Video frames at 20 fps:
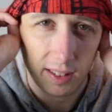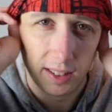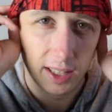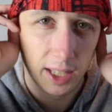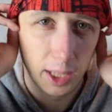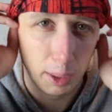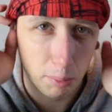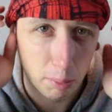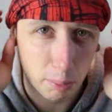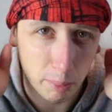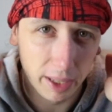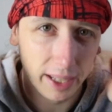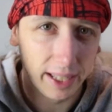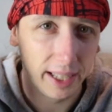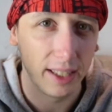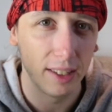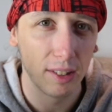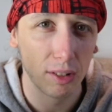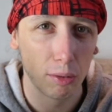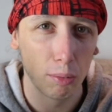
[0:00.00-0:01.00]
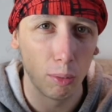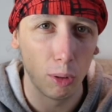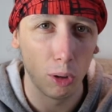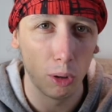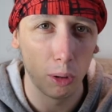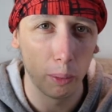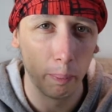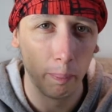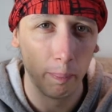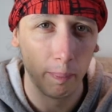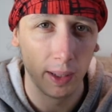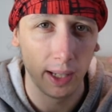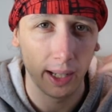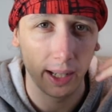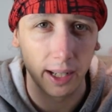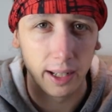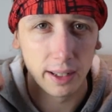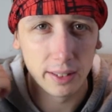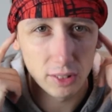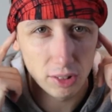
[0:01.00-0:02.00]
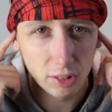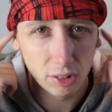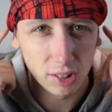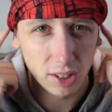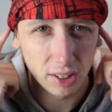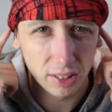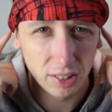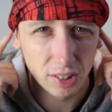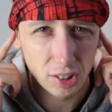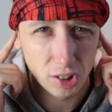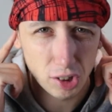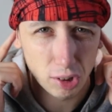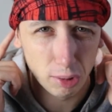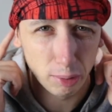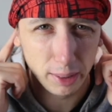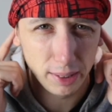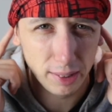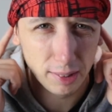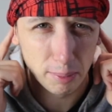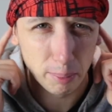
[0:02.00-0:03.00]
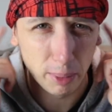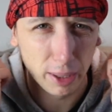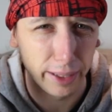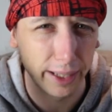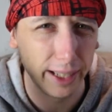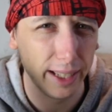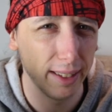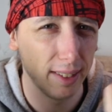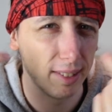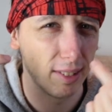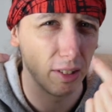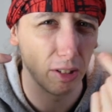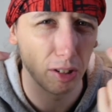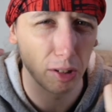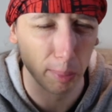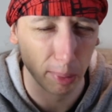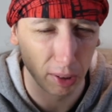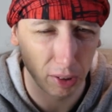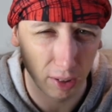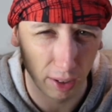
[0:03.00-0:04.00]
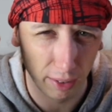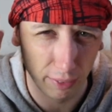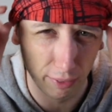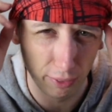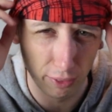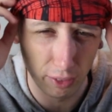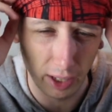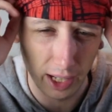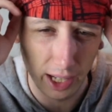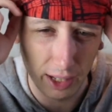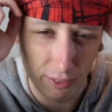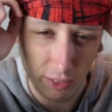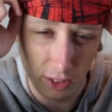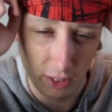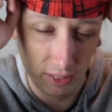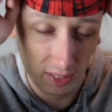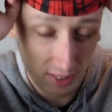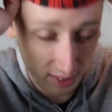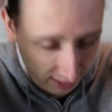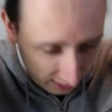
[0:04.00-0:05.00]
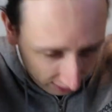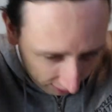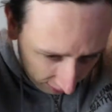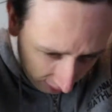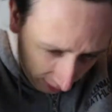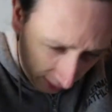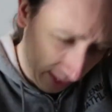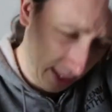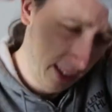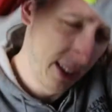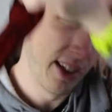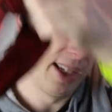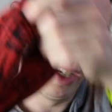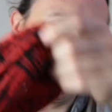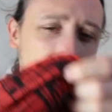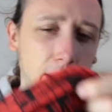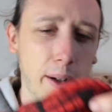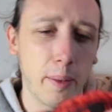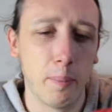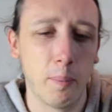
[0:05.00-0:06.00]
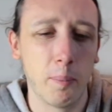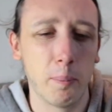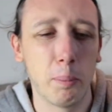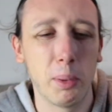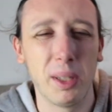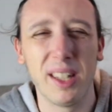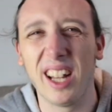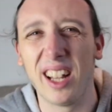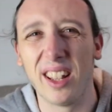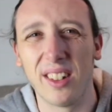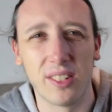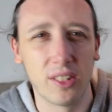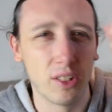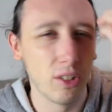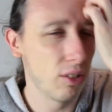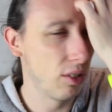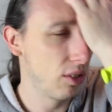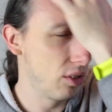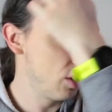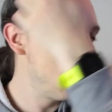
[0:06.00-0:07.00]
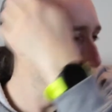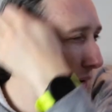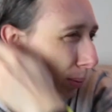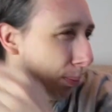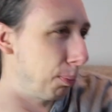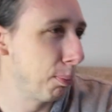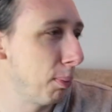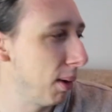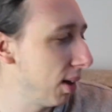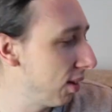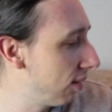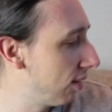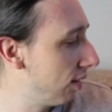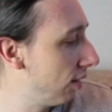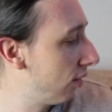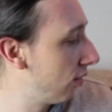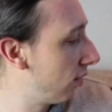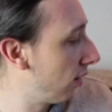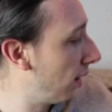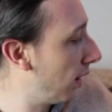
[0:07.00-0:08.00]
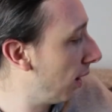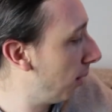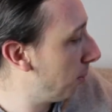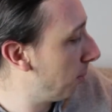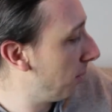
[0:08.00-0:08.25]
Keeps my ears warm. Just kind of squeeze my ears though, especially if I've got headphones in. But that does the job most of the time.